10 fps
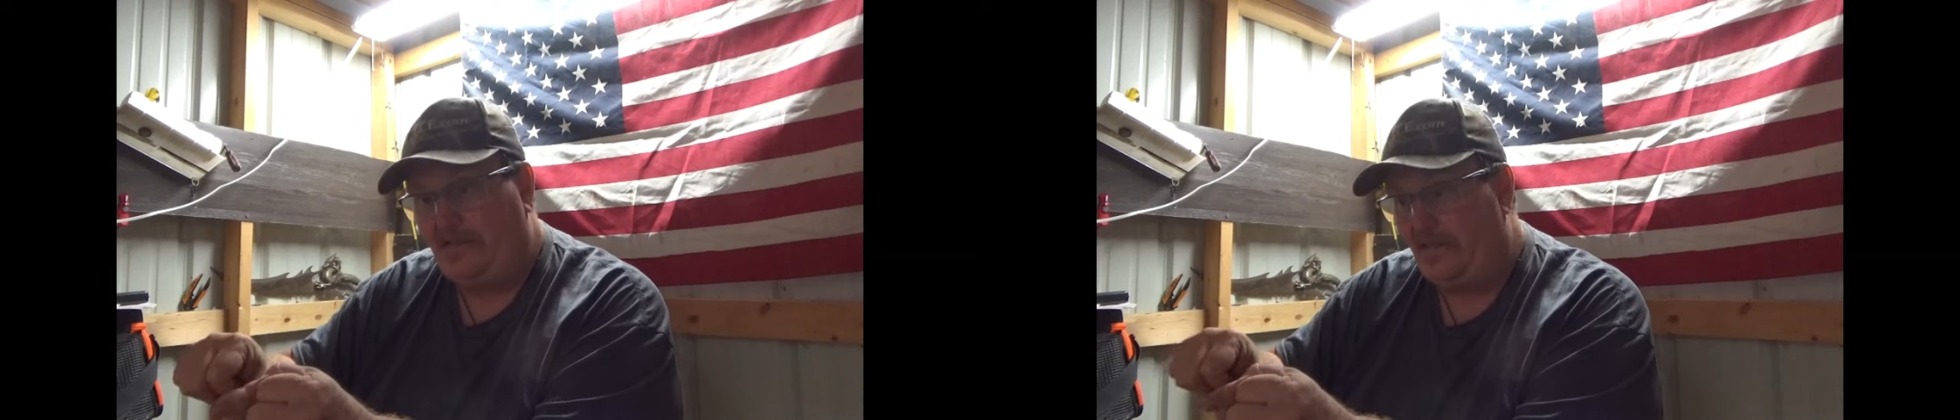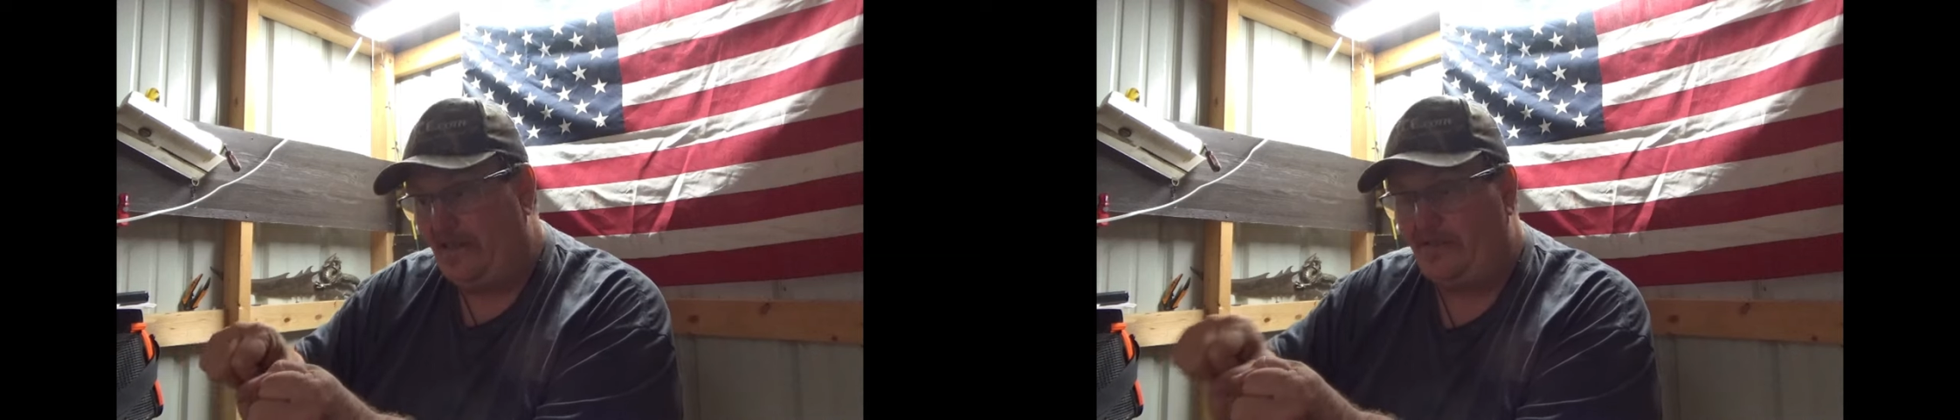
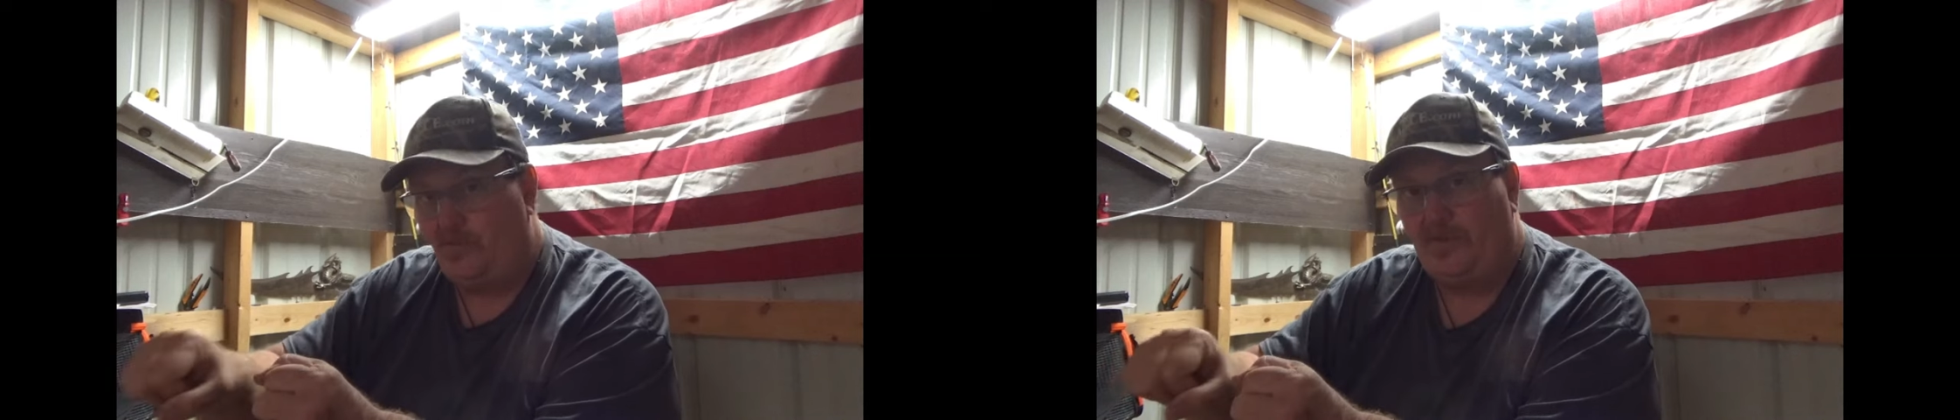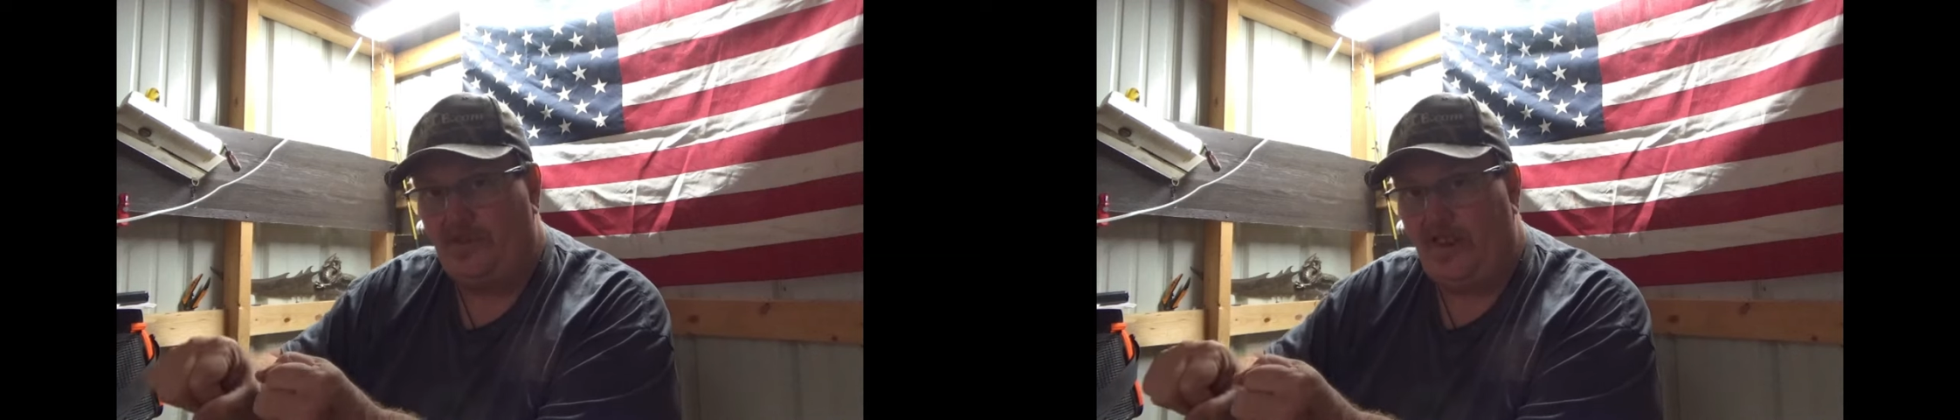this
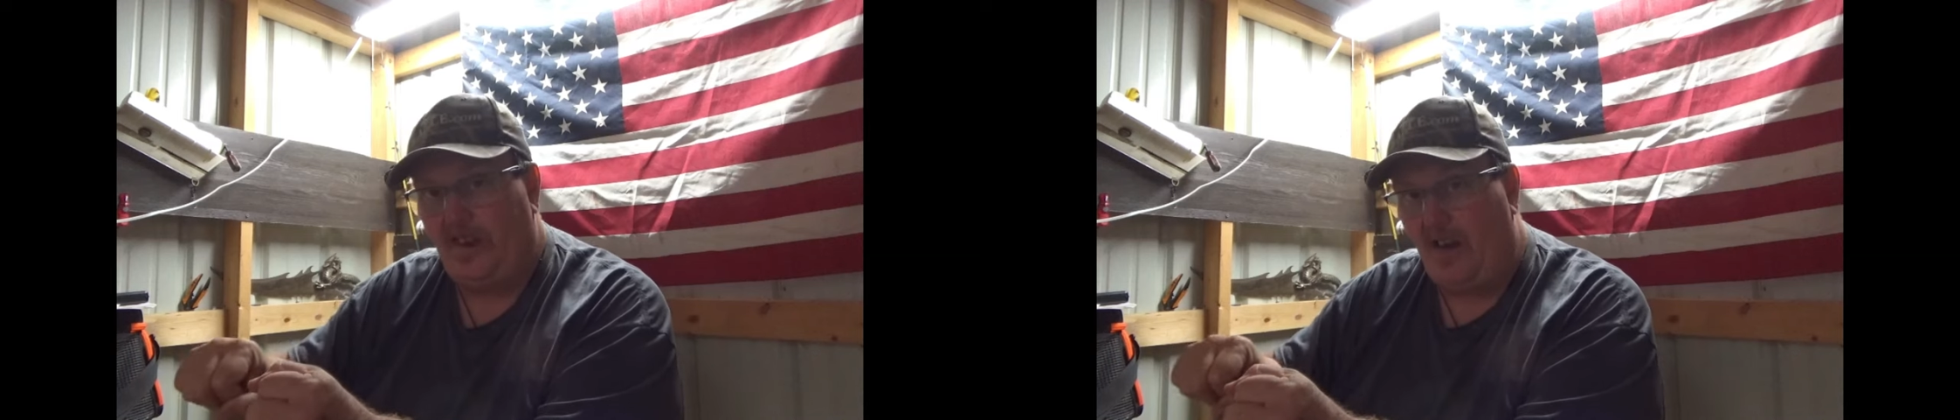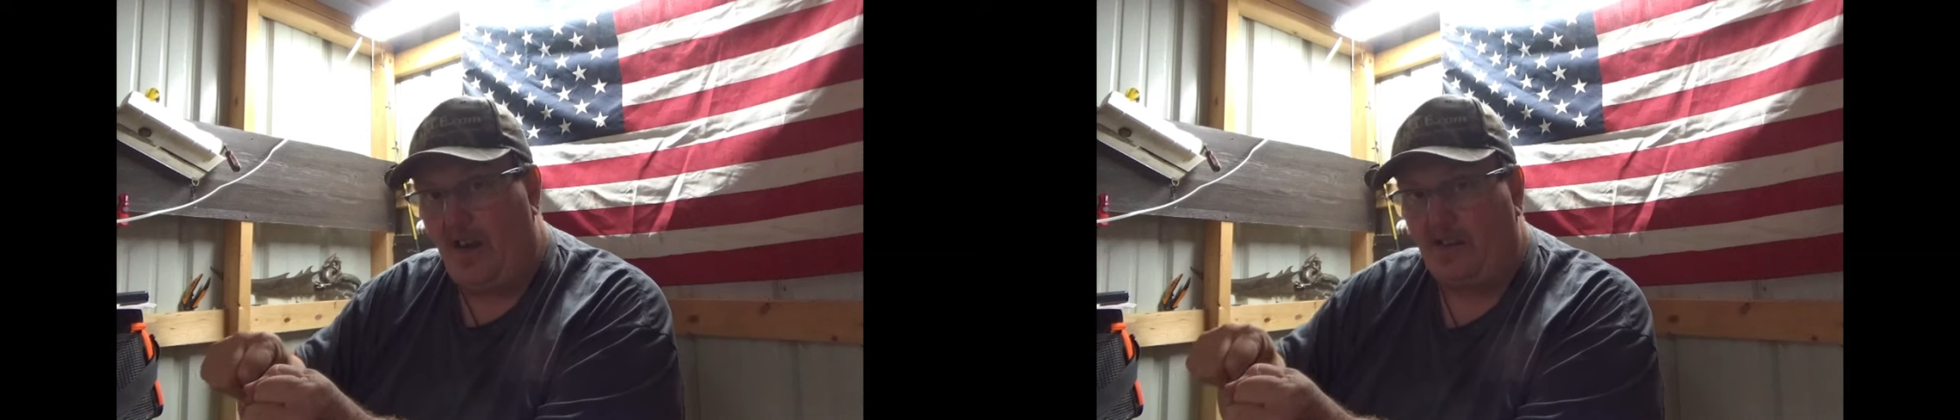once you get
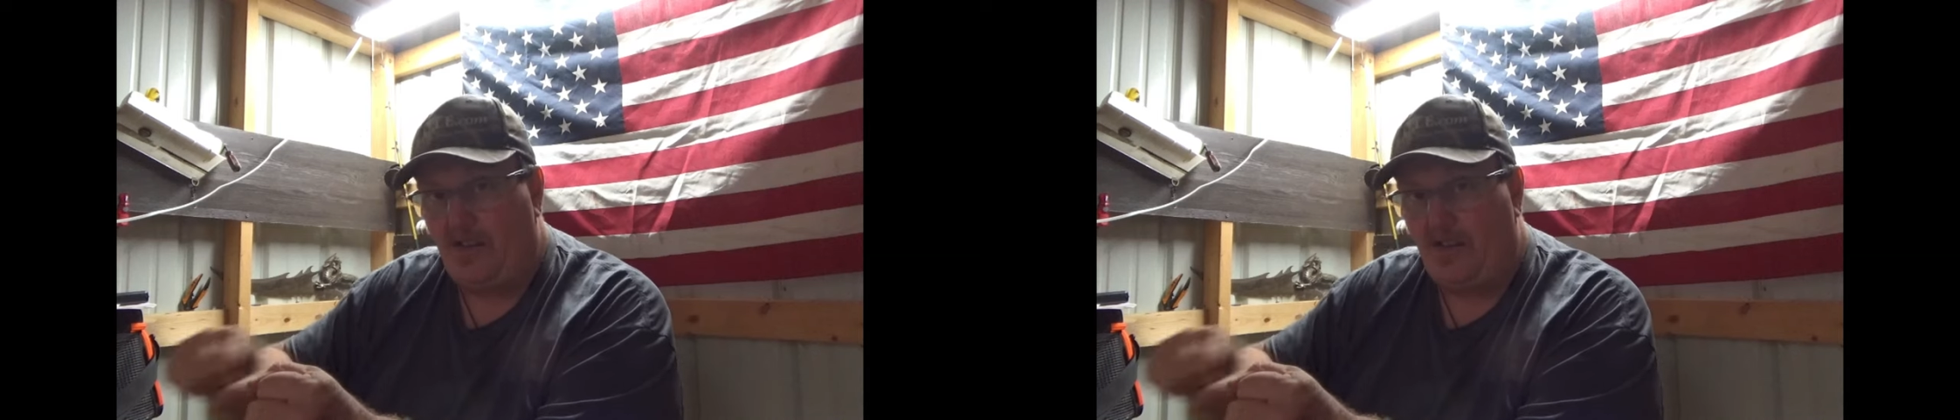it locked